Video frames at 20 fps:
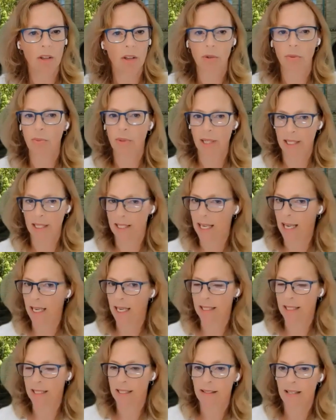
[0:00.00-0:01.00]
another reset,
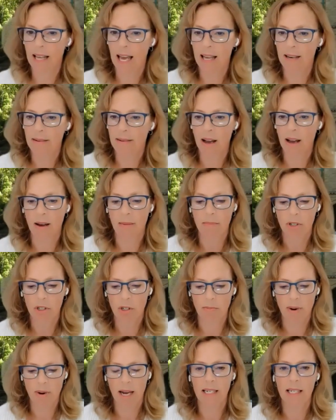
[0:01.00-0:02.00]
that uh,
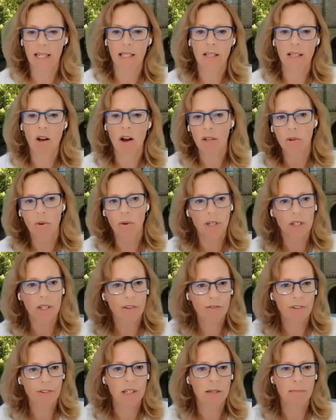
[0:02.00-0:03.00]
Mr. Biden is not going
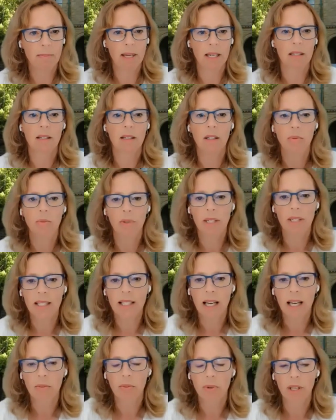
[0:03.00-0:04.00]
to fundamentally
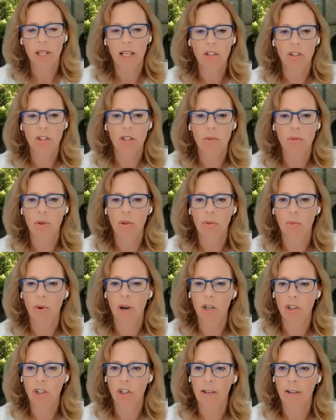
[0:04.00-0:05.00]
reset relations with
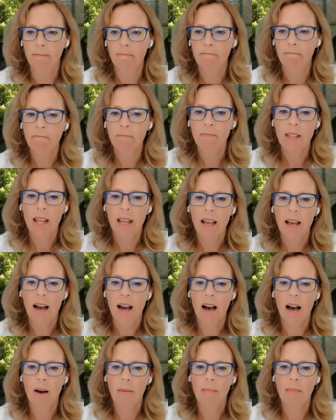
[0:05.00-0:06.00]
Russia.
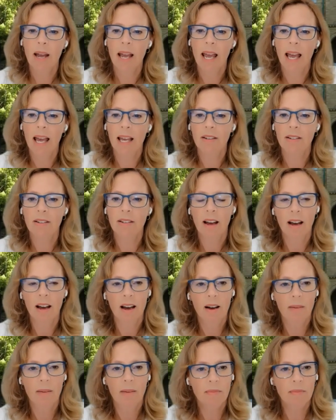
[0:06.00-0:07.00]
Um, and
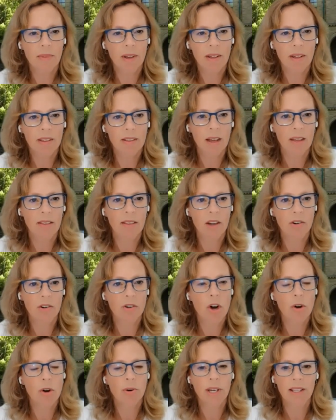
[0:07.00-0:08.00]
um, they're
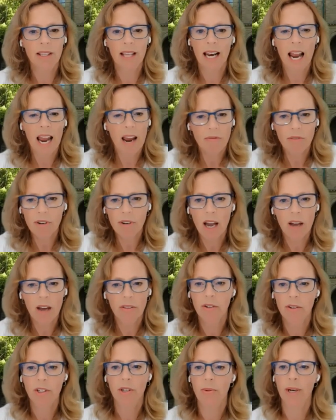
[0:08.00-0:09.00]
noting that every
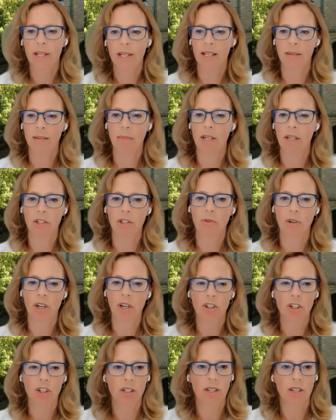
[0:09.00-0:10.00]
other US
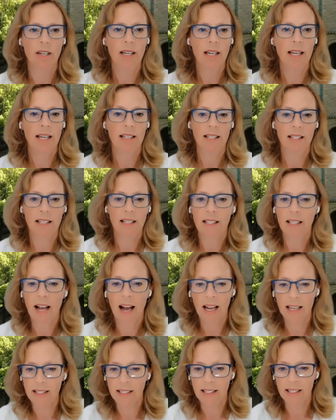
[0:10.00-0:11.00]
administration since
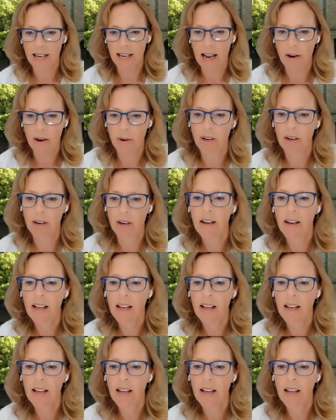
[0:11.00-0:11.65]
Eisenhower